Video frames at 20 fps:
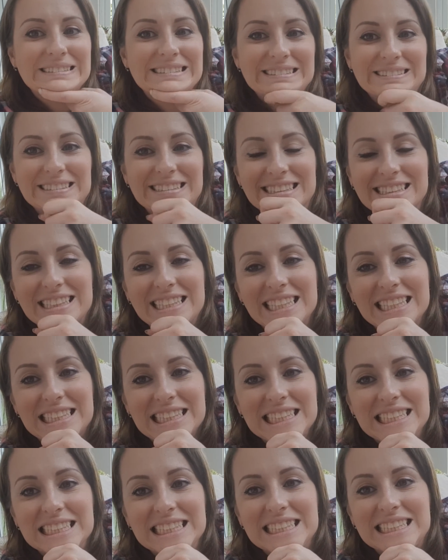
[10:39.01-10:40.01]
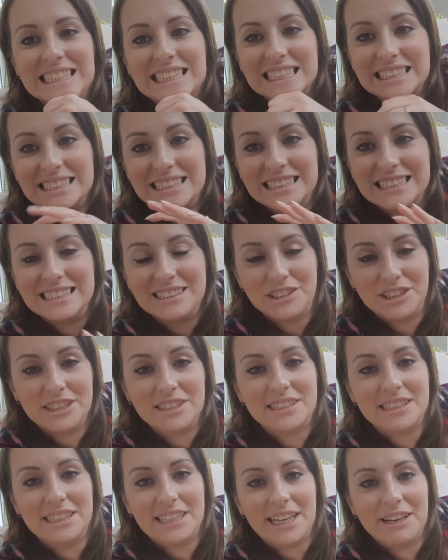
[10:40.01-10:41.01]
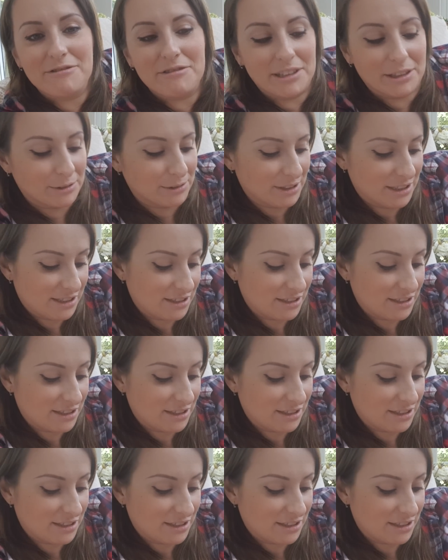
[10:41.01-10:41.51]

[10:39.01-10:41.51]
so it's like shit's gonna get real.